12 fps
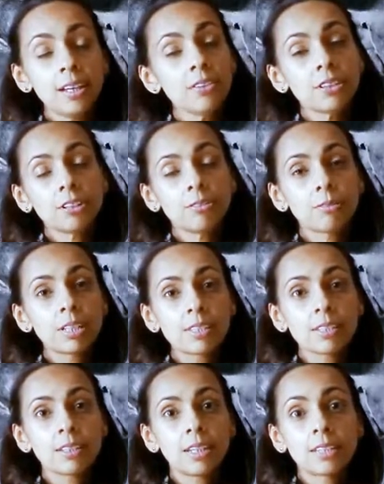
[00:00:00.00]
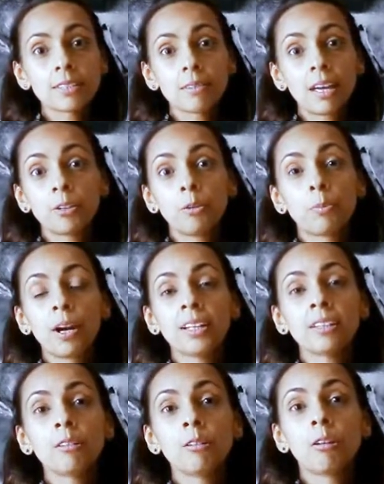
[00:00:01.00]
Another good reason is that your
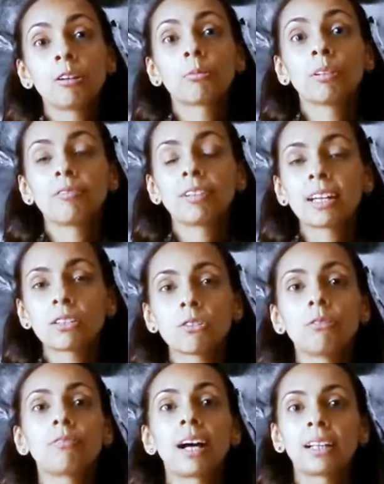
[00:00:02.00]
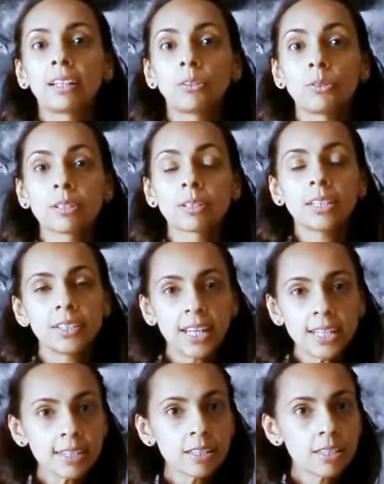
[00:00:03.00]
brand no longer reflects your values.
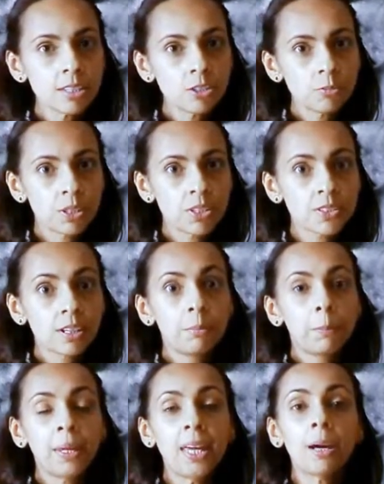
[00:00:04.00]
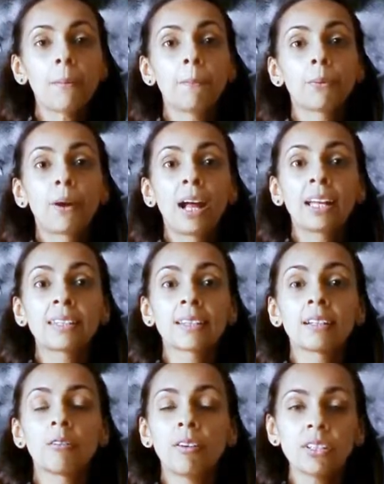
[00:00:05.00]
Today's consumers pick brands
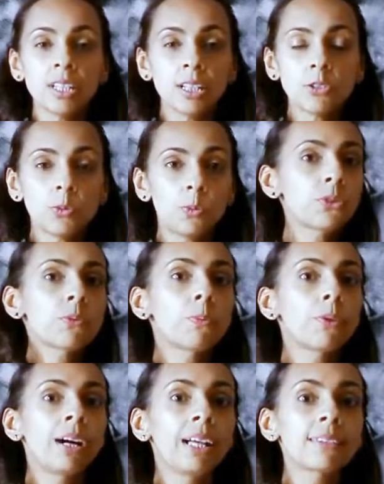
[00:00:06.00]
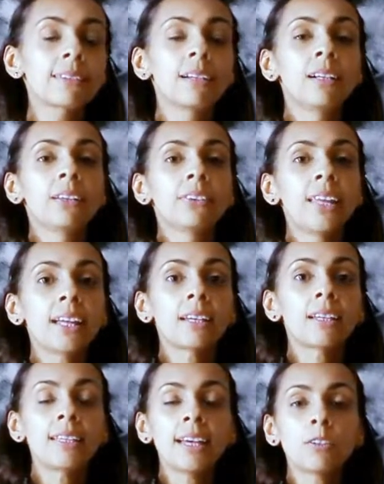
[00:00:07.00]
and gravitate towards brands
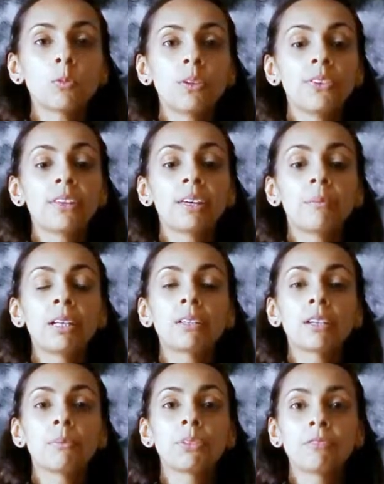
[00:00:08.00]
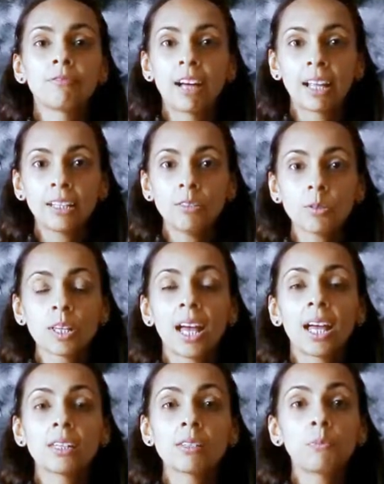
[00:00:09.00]
that connect with them in terms of values
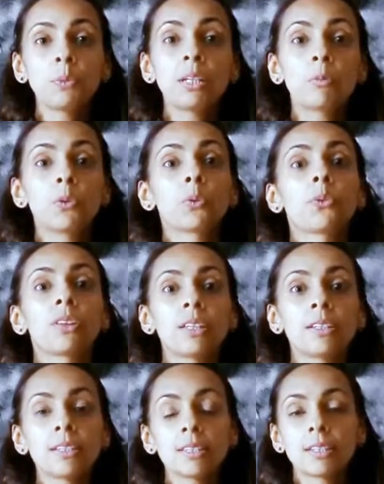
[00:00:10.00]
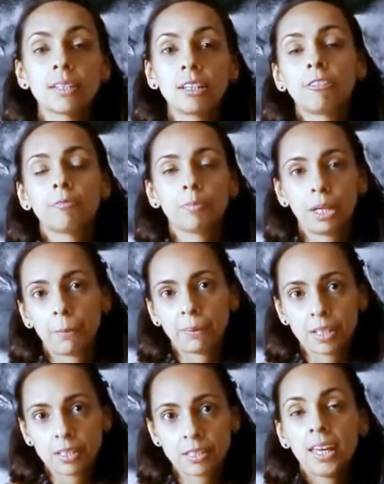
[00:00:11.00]
and speak with authenticity of
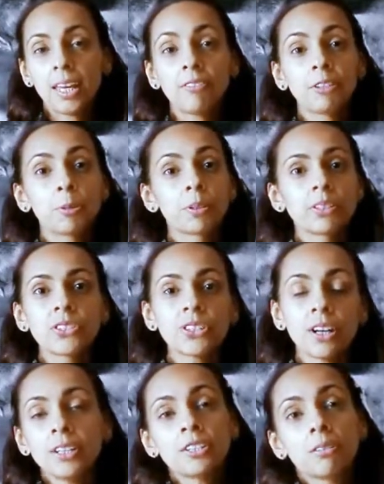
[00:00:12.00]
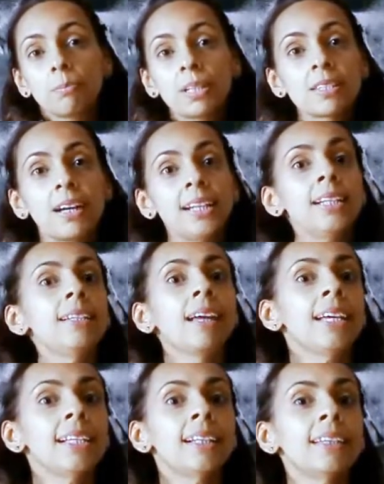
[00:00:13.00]
purpose. If you were a startup, it's highly
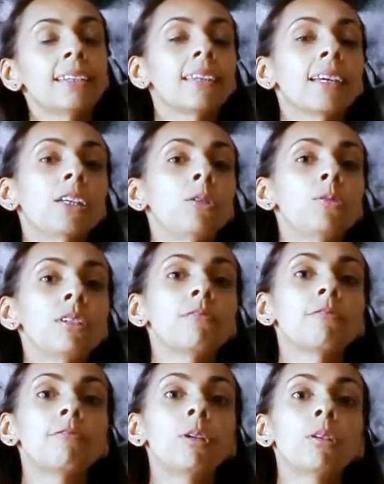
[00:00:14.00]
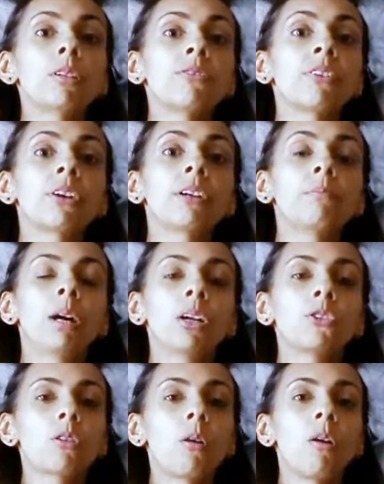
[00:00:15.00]
likely that you didn't focus very
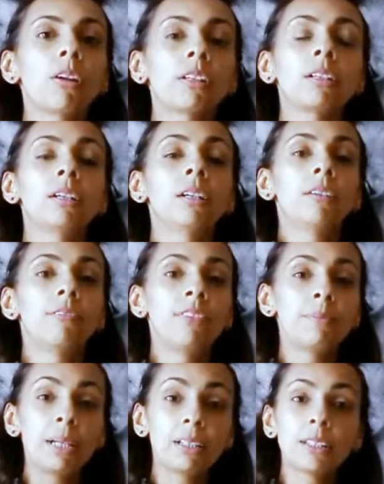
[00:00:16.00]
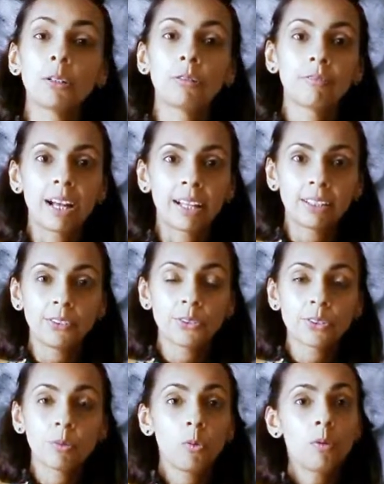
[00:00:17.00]
much on building your
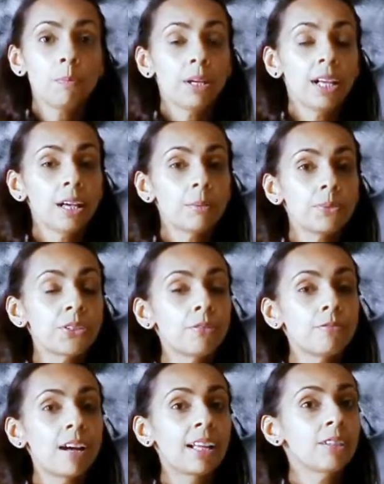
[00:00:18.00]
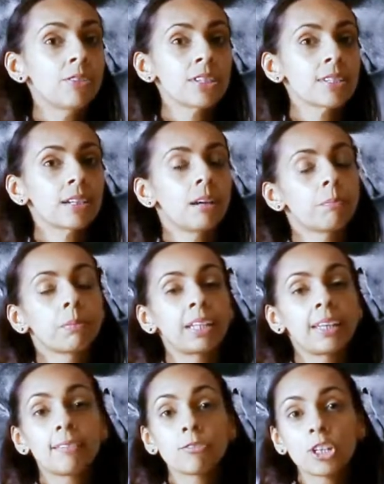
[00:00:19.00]
values, or perhaps your values as a
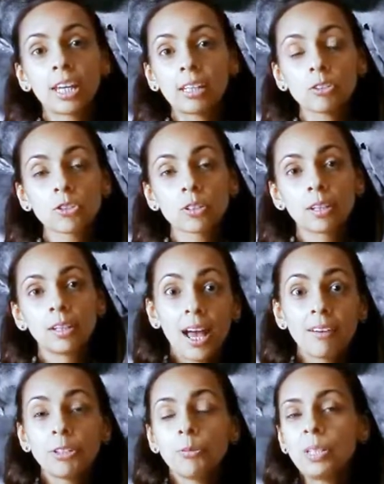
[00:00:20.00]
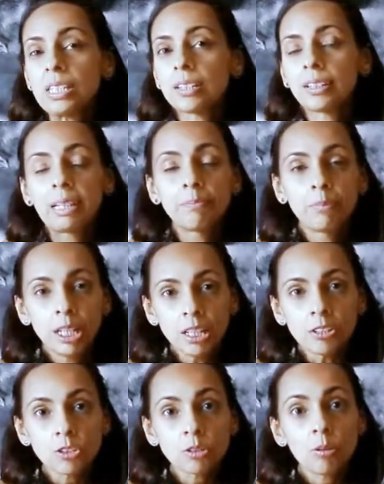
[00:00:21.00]
company have changed. Have you recently
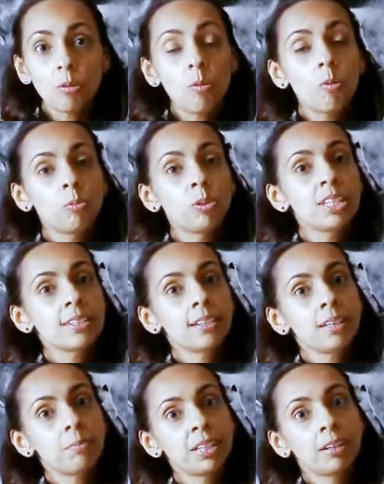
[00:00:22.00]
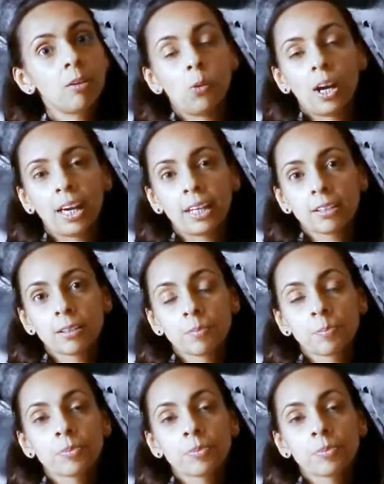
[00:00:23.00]
merged or recently been acquired?